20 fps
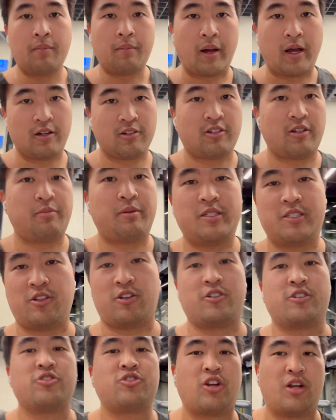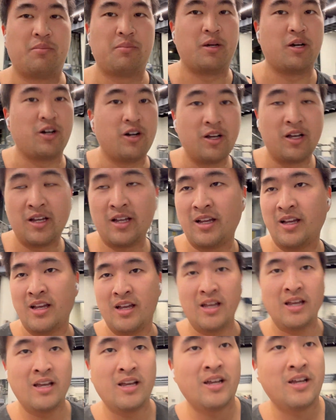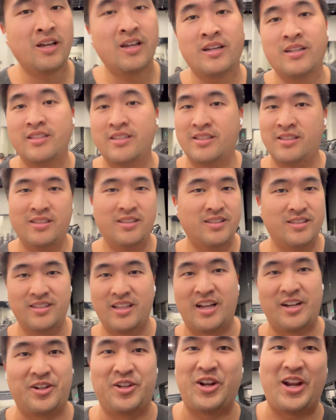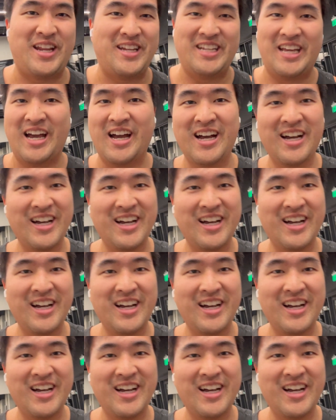Mile repeats on the treadmill. Not a good idea.